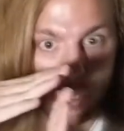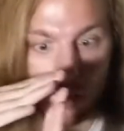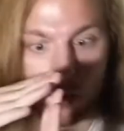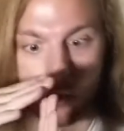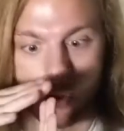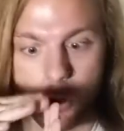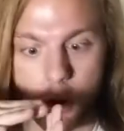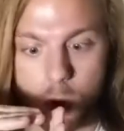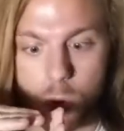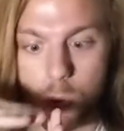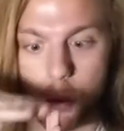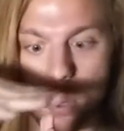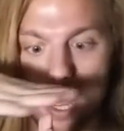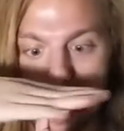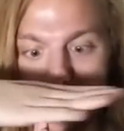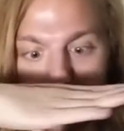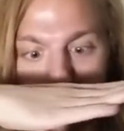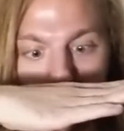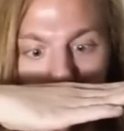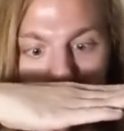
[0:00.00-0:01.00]
So
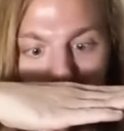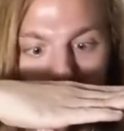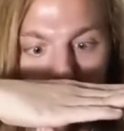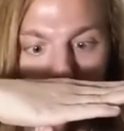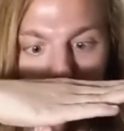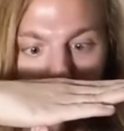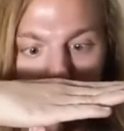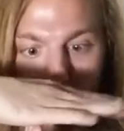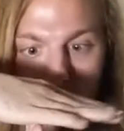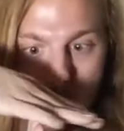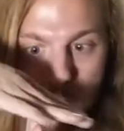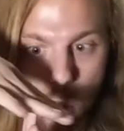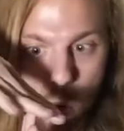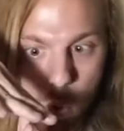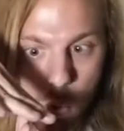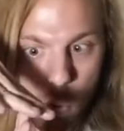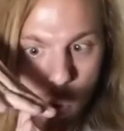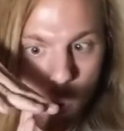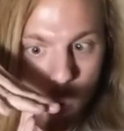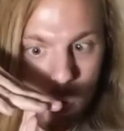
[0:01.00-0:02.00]
as you
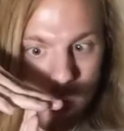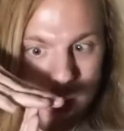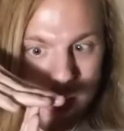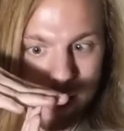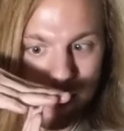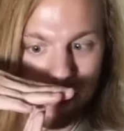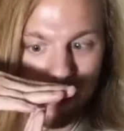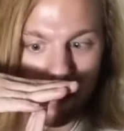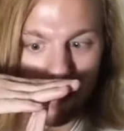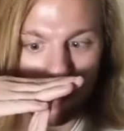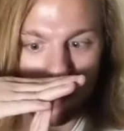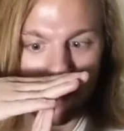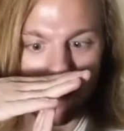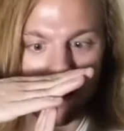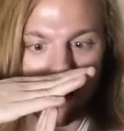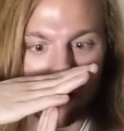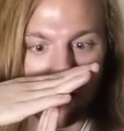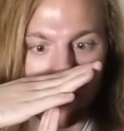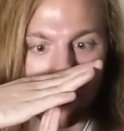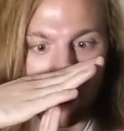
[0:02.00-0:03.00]
roll like
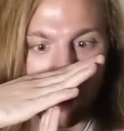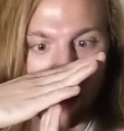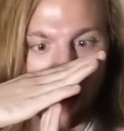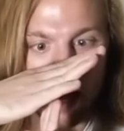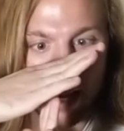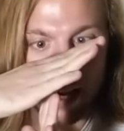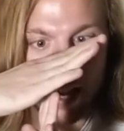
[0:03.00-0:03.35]
this, at